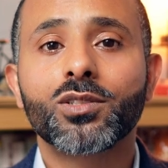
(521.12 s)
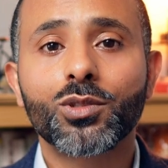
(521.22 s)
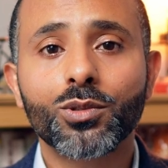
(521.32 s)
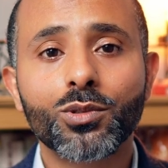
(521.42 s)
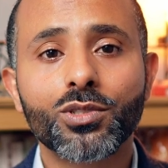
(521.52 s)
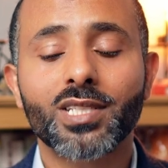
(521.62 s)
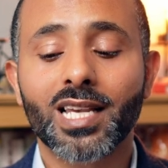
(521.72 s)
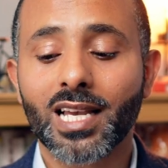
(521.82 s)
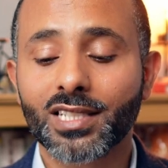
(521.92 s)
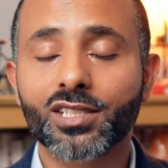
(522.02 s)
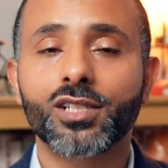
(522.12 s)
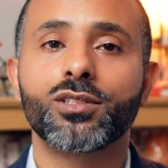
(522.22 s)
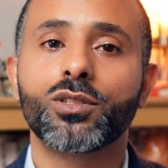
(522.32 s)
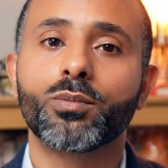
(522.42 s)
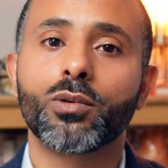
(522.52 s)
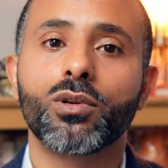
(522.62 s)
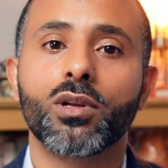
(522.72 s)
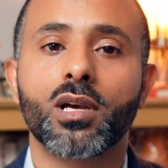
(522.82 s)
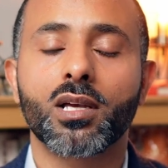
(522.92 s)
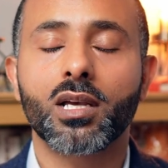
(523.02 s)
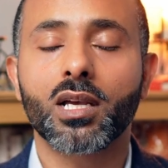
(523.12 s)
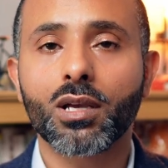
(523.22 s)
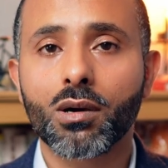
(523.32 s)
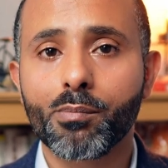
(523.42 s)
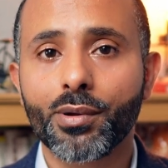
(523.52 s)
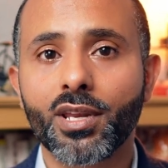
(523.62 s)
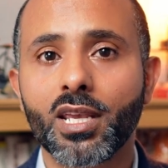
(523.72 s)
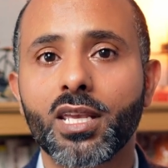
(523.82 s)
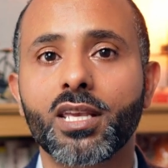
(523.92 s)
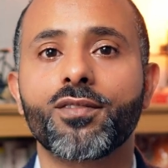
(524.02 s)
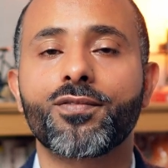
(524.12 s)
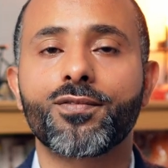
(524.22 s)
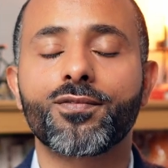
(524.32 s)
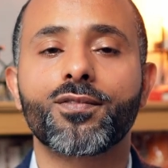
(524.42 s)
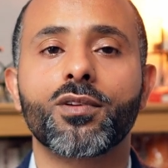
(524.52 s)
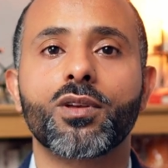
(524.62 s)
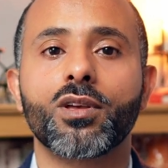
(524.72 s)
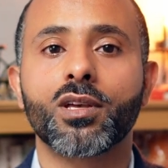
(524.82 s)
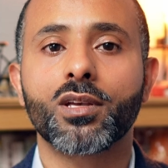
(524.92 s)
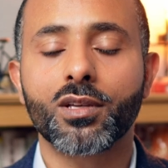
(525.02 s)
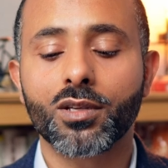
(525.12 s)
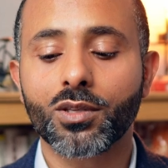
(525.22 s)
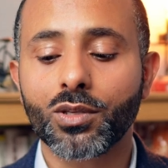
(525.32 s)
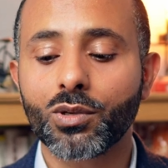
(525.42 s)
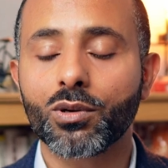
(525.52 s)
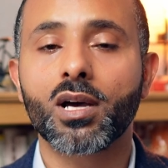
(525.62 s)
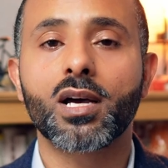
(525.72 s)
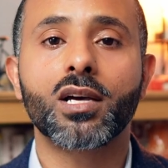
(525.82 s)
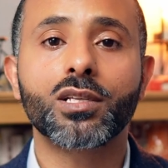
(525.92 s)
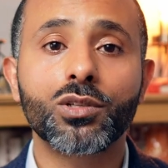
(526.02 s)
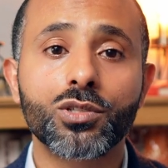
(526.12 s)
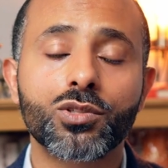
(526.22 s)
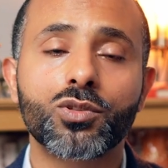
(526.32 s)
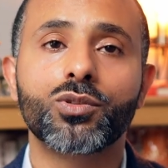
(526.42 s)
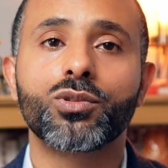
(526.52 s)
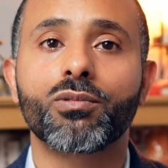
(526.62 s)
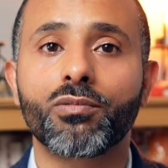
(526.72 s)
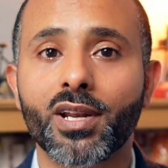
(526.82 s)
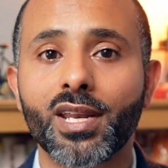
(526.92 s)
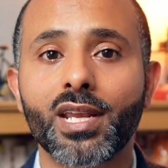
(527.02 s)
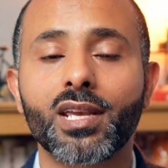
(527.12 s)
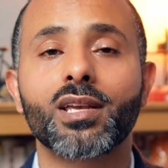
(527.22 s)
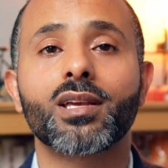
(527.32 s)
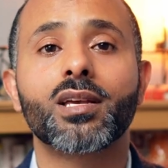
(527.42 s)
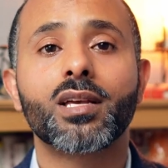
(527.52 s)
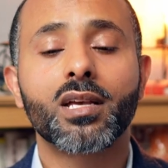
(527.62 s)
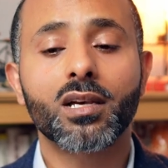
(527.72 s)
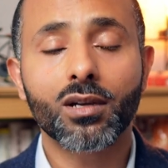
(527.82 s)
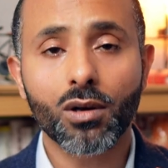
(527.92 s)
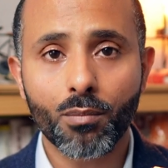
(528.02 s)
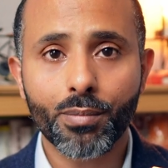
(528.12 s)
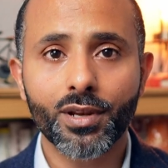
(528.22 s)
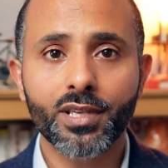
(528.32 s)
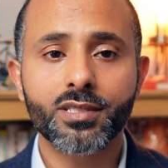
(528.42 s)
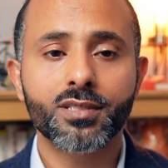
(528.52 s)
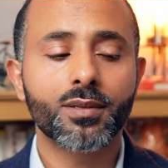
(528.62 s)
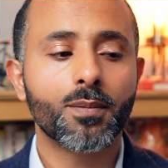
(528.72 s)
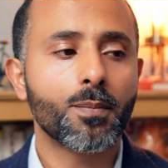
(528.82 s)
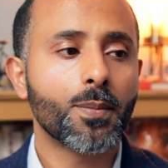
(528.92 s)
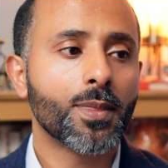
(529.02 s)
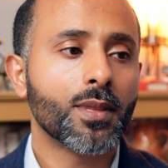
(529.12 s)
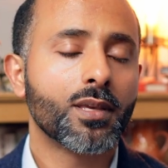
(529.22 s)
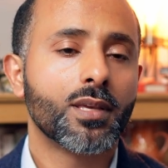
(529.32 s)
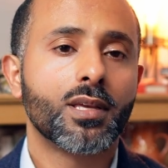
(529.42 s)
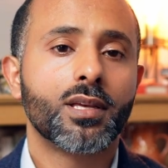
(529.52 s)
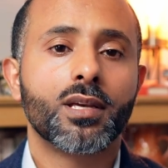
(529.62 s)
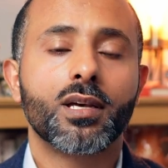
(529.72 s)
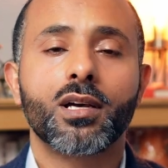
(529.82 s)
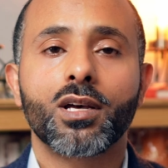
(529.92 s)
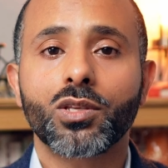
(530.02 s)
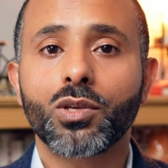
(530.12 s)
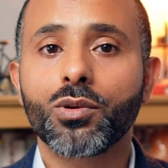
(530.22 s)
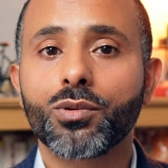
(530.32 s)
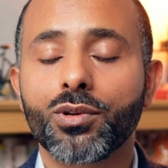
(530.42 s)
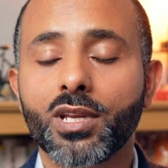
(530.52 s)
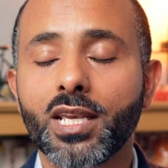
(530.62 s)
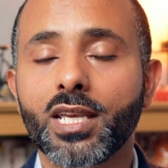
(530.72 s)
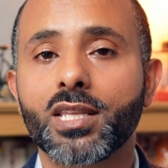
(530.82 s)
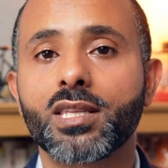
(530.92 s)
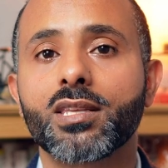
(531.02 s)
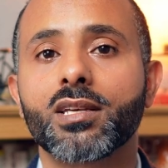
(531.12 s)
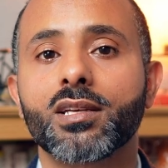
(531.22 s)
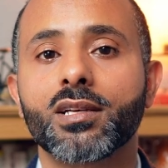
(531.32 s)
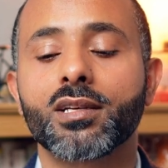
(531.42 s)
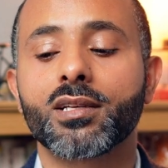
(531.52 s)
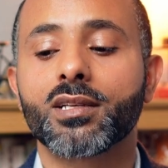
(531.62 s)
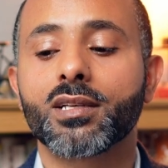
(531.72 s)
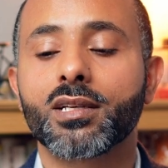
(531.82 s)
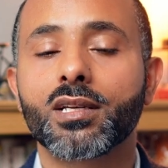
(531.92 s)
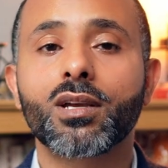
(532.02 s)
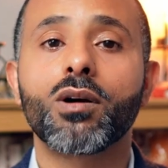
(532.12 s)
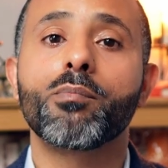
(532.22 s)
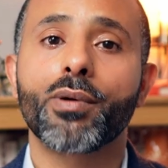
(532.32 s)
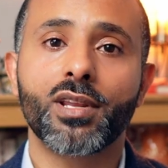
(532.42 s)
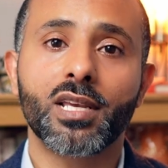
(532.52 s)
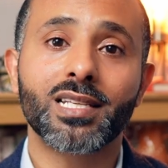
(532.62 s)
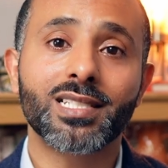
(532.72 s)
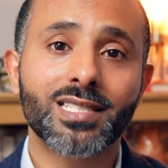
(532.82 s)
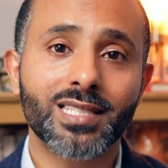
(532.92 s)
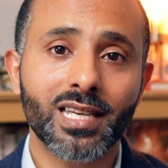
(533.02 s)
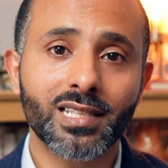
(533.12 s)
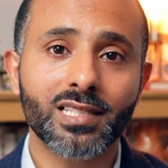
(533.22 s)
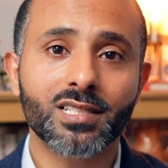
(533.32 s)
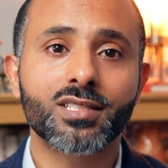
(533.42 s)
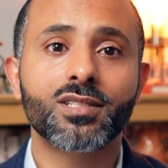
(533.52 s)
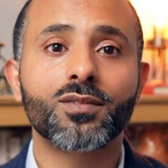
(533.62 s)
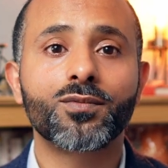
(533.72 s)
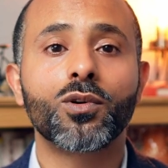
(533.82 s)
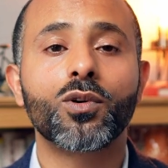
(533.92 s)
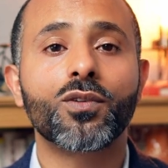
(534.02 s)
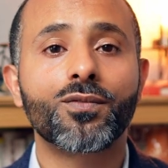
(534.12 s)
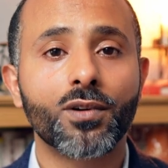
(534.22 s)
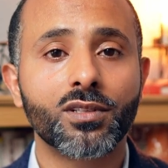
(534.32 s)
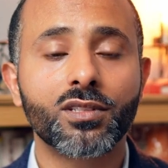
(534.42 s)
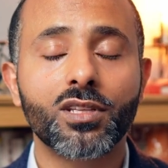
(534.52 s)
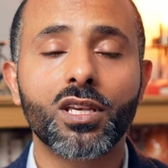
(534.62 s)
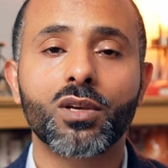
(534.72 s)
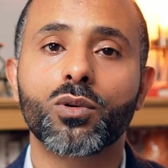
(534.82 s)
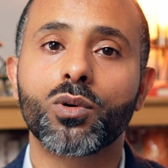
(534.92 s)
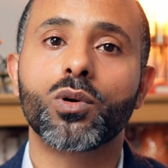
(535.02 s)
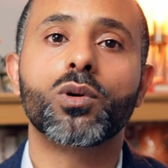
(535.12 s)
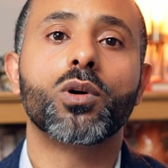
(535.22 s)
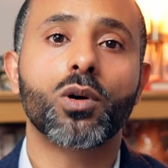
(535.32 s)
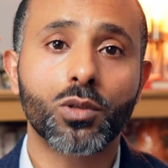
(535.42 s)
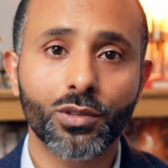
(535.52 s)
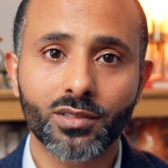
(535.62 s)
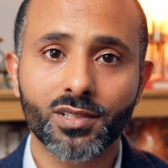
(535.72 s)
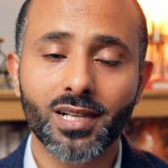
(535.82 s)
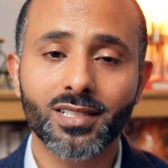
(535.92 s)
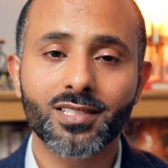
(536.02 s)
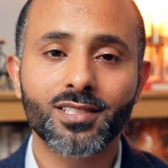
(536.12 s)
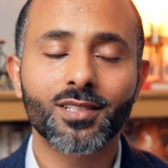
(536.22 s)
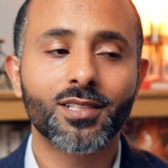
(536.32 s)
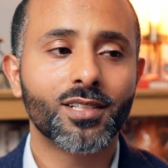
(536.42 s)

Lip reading: Choose a charitable company if you are used to running companies. You need company status for funding or contracts,